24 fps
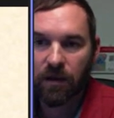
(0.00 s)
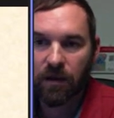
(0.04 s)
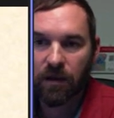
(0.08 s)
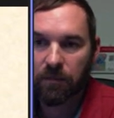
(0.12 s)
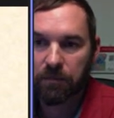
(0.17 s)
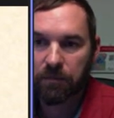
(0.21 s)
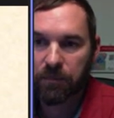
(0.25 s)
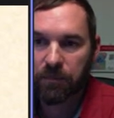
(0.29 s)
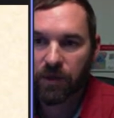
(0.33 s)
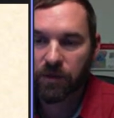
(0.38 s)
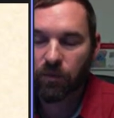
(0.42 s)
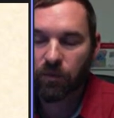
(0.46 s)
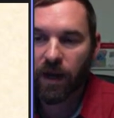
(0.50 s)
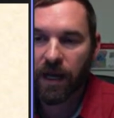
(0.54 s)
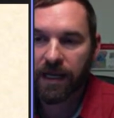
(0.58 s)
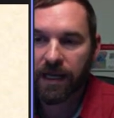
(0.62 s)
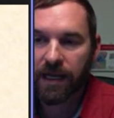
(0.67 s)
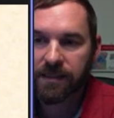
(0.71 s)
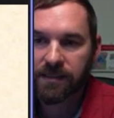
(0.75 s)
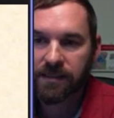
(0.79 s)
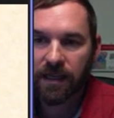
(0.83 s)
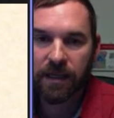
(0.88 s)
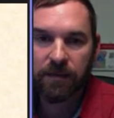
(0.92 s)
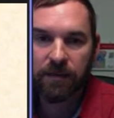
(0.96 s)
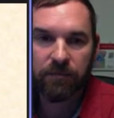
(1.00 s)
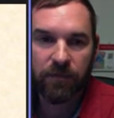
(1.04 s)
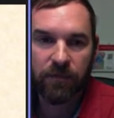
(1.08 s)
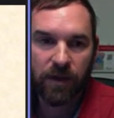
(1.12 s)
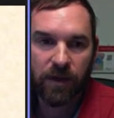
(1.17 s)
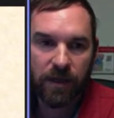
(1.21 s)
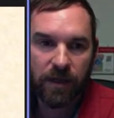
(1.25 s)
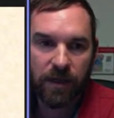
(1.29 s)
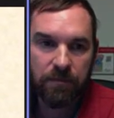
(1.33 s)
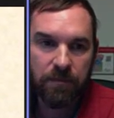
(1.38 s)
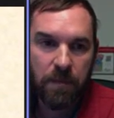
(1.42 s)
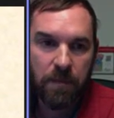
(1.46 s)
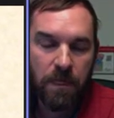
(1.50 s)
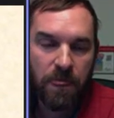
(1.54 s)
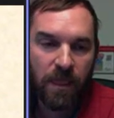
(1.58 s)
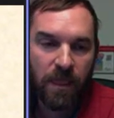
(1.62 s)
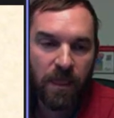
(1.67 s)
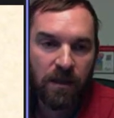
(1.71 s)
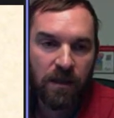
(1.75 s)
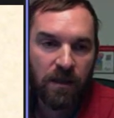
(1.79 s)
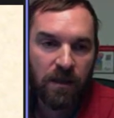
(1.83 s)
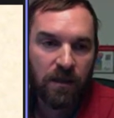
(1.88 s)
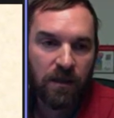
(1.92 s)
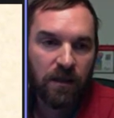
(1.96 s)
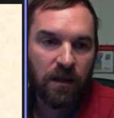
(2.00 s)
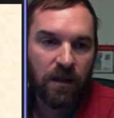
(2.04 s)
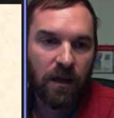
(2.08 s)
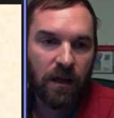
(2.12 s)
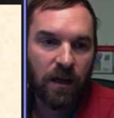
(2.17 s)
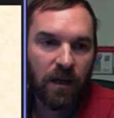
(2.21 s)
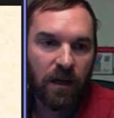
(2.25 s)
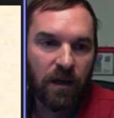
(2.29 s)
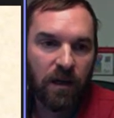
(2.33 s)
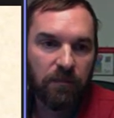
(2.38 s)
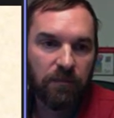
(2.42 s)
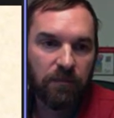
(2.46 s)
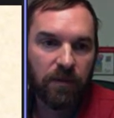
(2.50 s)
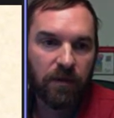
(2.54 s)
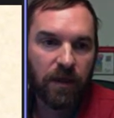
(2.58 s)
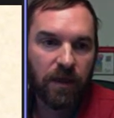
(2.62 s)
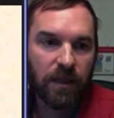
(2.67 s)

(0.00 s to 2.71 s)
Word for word: a pretty wide time frame. Um,